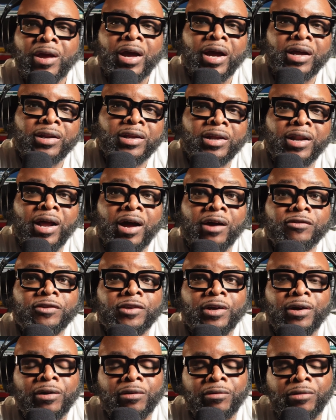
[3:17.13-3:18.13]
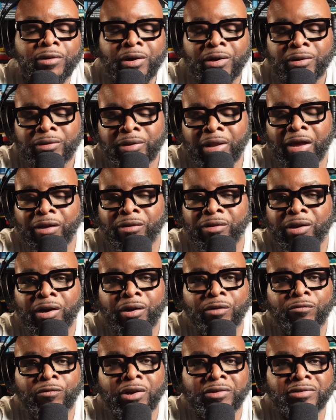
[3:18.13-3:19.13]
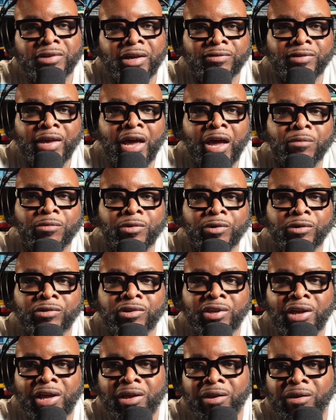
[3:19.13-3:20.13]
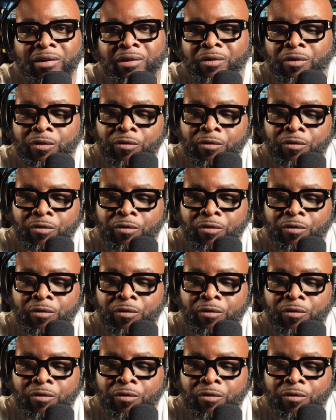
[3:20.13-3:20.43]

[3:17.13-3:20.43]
And then also they're the ones that's able to take